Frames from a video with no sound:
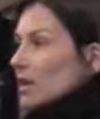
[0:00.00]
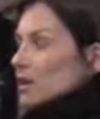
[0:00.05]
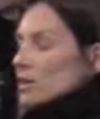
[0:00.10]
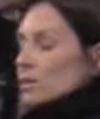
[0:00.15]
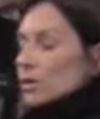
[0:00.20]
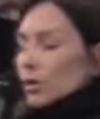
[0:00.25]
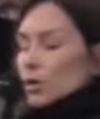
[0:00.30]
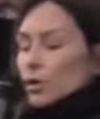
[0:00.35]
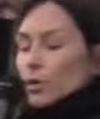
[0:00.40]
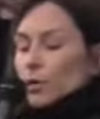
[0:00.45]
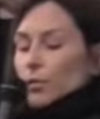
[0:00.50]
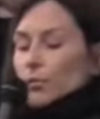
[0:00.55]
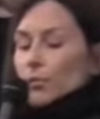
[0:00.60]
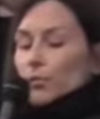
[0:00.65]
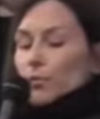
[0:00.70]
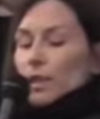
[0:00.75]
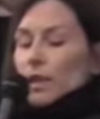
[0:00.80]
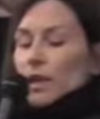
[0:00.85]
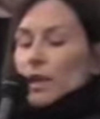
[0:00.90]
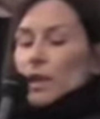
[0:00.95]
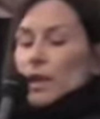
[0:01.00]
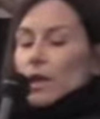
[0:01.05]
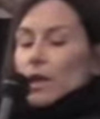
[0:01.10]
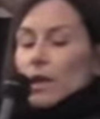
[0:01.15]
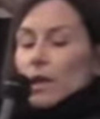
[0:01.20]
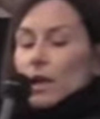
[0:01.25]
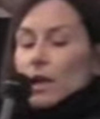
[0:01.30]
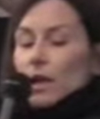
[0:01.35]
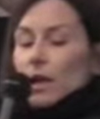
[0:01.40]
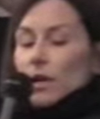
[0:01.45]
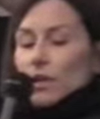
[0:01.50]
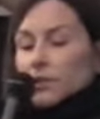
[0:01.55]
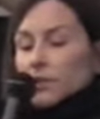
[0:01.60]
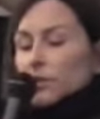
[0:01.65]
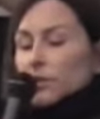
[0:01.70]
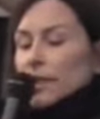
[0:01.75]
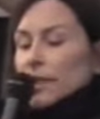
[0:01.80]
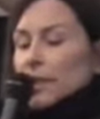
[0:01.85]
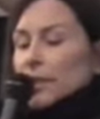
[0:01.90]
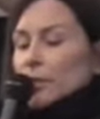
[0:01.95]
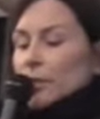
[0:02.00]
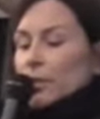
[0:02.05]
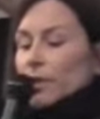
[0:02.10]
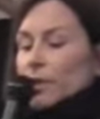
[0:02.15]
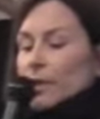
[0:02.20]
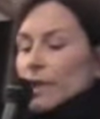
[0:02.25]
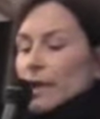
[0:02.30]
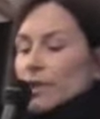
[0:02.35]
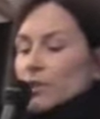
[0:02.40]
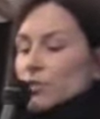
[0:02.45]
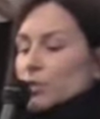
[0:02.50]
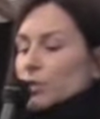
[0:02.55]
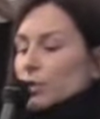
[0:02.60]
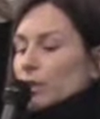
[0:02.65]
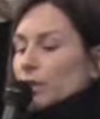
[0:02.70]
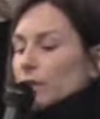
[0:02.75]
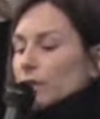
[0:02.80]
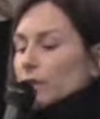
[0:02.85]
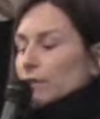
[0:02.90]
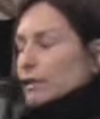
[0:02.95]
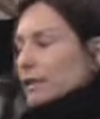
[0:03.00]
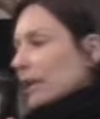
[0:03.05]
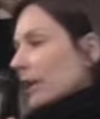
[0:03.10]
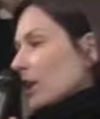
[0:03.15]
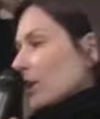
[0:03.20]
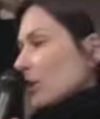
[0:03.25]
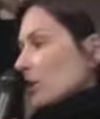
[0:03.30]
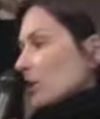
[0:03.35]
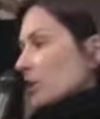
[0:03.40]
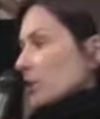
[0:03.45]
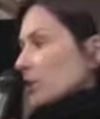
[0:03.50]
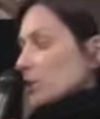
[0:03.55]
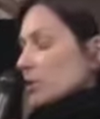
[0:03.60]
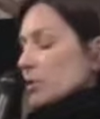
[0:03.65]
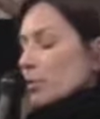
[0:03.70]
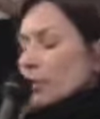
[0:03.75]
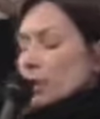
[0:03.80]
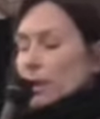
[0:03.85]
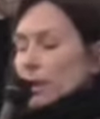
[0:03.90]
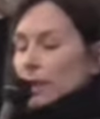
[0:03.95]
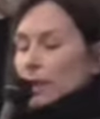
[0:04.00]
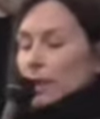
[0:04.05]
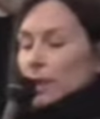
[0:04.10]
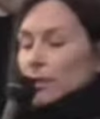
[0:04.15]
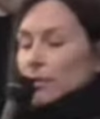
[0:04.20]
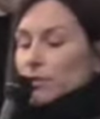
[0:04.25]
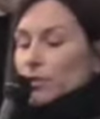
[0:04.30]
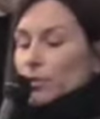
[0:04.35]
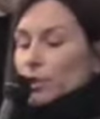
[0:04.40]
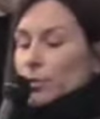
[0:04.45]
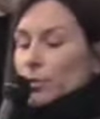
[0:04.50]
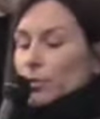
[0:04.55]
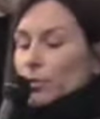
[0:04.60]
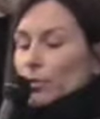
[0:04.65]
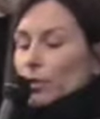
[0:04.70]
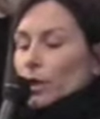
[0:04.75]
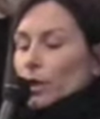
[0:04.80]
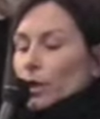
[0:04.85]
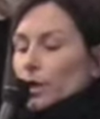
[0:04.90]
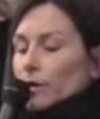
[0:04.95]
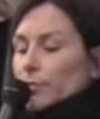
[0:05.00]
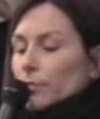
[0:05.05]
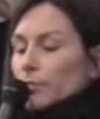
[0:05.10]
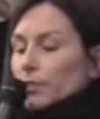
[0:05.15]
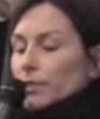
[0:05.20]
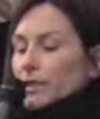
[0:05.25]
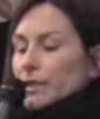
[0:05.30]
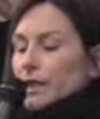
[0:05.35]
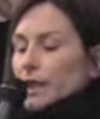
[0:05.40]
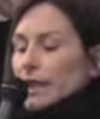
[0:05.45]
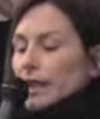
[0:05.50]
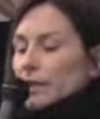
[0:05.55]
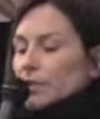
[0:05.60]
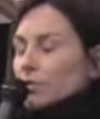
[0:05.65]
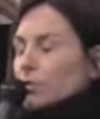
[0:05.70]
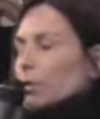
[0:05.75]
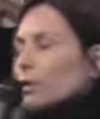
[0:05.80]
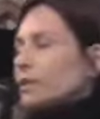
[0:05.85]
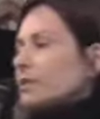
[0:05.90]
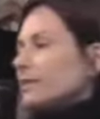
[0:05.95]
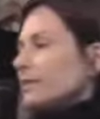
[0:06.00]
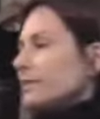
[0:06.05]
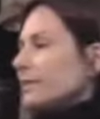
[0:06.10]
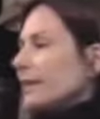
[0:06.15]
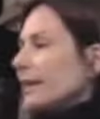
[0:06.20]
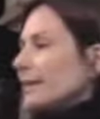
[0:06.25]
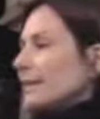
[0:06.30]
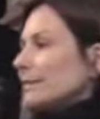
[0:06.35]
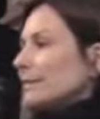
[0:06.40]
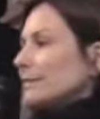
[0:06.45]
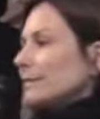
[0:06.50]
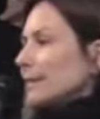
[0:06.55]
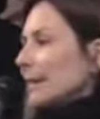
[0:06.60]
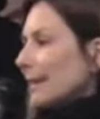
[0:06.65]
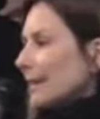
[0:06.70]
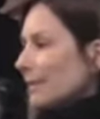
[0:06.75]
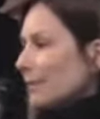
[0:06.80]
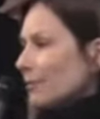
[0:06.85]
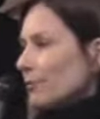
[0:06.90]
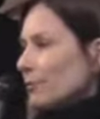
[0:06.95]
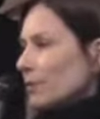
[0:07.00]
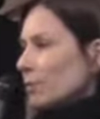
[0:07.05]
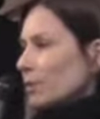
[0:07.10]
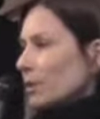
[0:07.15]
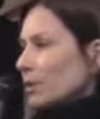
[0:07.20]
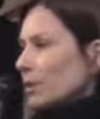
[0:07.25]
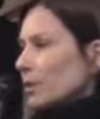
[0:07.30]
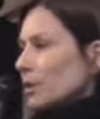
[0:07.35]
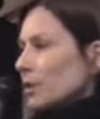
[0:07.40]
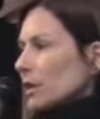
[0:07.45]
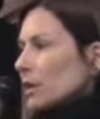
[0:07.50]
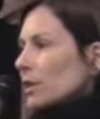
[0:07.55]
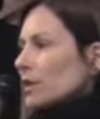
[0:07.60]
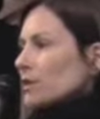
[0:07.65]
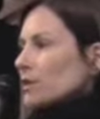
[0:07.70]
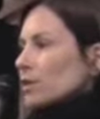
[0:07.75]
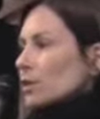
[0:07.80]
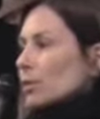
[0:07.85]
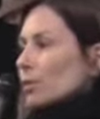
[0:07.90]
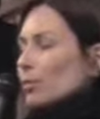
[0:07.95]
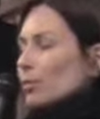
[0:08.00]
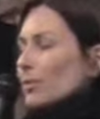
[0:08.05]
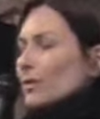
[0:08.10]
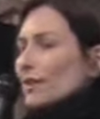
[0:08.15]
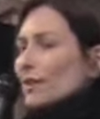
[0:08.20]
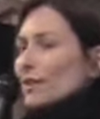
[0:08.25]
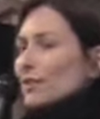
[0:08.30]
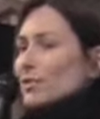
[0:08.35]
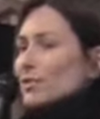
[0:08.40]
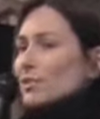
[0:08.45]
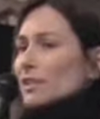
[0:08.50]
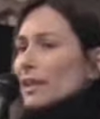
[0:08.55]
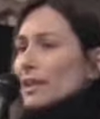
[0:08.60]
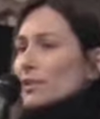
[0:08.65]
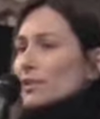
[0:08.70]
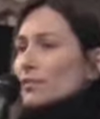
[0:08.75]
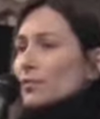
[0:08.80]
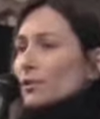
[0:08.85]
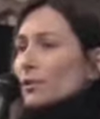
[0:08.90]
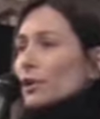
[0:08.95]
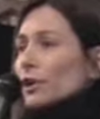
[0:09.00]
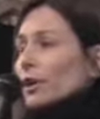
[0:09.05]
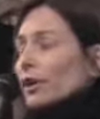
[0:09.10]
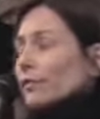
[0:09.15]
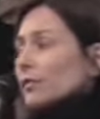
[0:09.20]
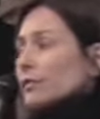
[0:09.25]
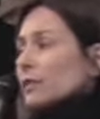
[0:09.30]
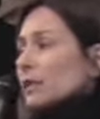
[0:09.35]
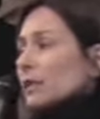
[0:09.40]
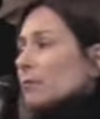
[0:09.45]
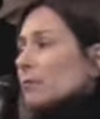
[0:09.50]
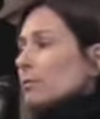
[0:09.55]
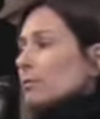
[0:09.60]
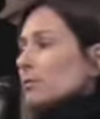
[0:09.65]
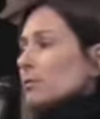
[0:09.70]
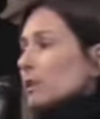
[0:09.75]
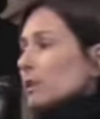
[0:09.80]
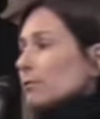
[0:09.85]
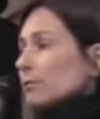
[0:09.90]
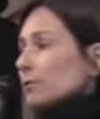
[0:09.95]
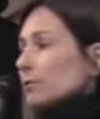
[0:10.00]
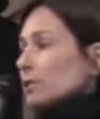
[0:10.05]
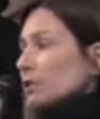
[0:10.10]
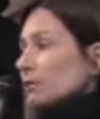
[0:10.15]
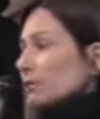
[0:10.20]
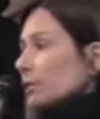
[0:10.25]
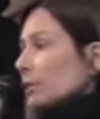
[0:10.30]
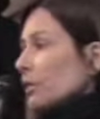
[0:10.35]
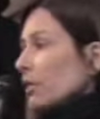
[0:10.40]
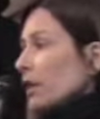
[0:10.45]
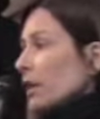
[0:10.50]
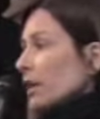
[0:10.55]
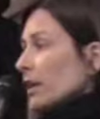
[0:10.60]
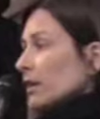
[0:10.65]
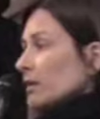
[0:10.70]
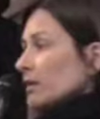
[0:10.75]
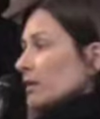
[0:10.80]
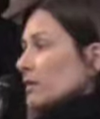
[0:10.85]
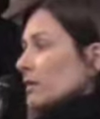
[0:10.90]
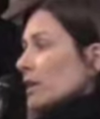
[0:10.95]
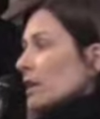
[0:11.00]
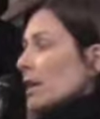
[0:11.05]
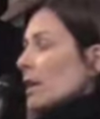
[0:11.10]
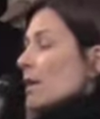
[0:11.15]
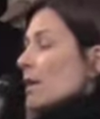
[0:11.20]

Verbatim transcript: So understanding pH, what it is and how it works in the body. So number 1, pH, what does that stand for? So pH stands for, and I've seen several different things.